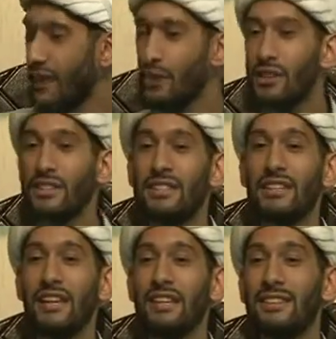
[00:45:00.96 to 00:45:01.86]
And you can
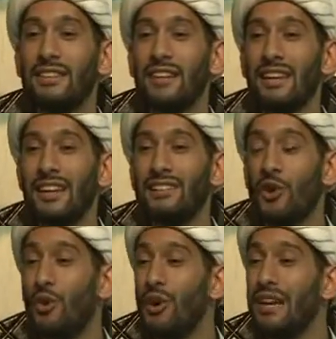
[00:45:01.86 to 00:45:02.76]
see that
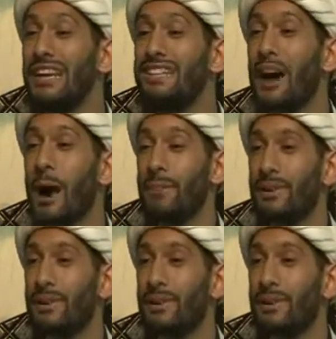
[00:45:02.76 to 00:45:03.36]
it's all lit